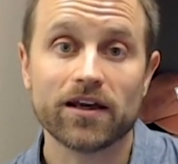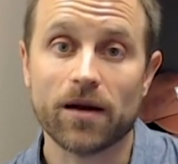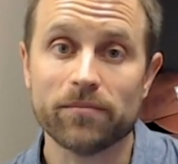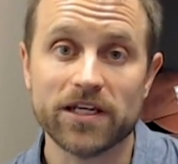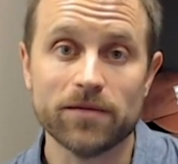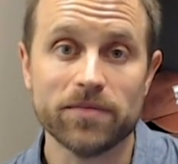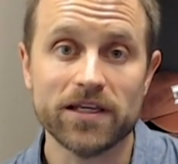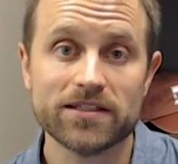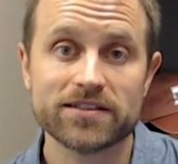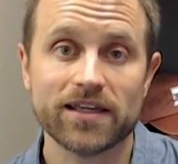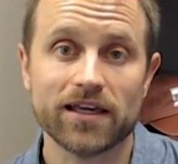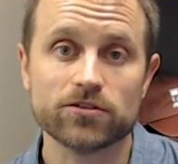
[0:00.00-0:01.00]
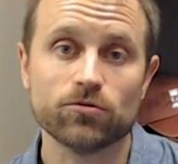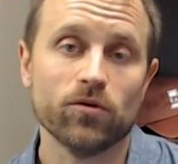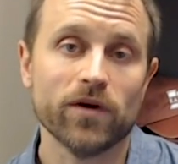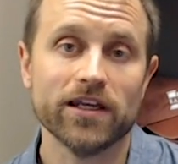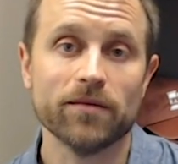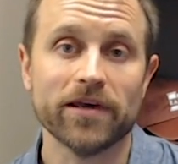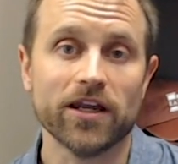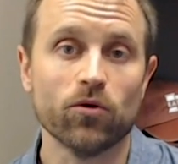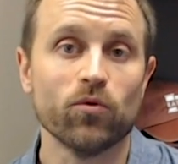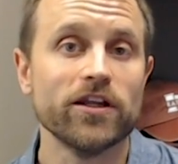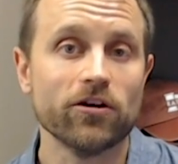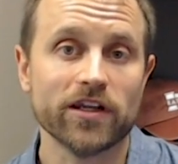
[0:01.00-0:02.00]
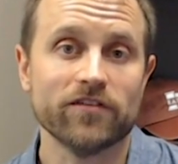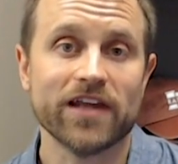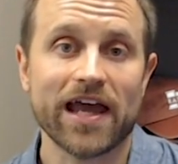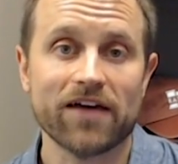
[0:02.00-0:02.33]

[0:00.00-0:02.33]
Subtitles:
Company B says, well, wait a minute, we don't even